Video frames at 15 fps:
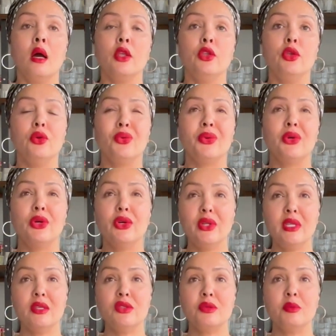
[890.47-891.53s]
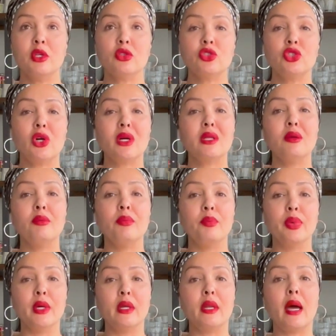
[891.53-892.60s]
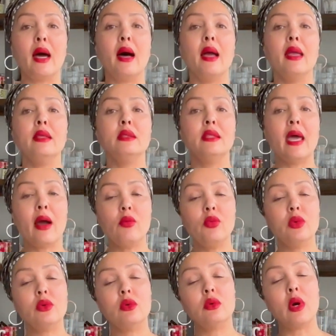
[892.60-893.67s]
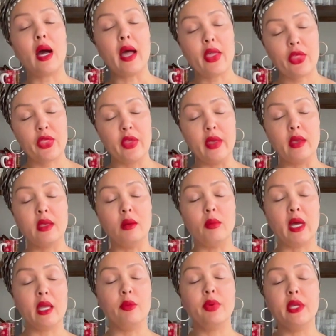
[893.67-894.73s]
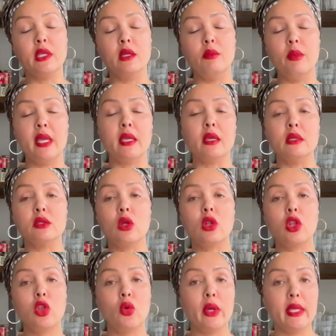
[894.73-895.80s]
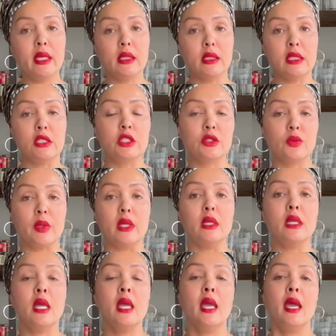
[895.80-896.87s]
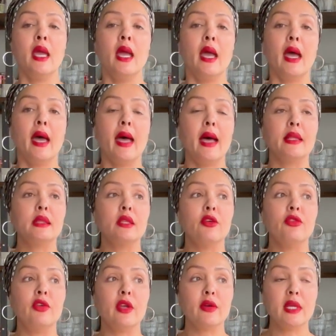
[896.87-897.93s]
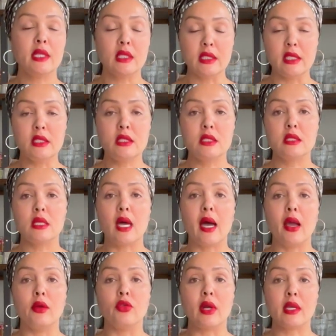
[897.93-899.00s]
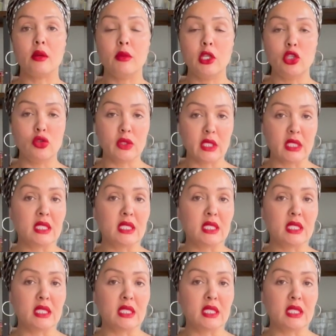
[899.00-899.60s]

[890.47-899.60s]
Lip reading: You could use milk chocolate, but That will, I think, in my opinion, make it cloyingly sweet. At the very least, I recommend using